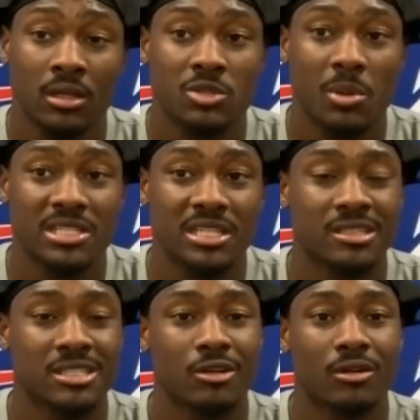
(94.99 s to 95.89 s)
especially
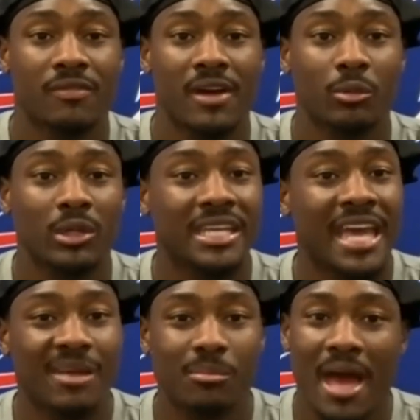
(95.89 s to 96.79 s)
considering the fact when he
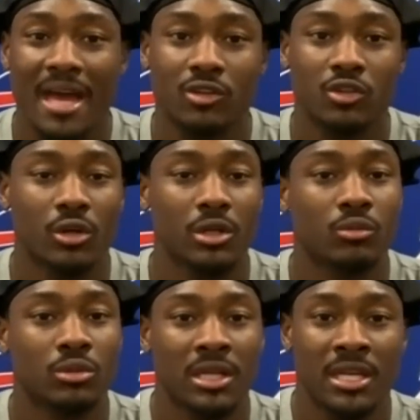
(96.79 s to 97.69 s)
came back, you know, he
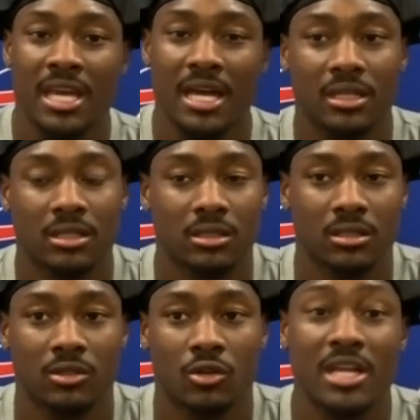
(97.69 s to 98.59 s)
he had a
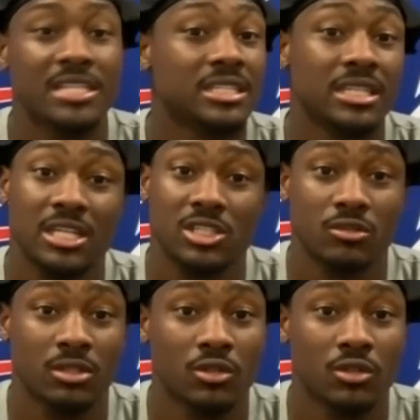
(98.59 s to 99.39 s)
crazy knee injury.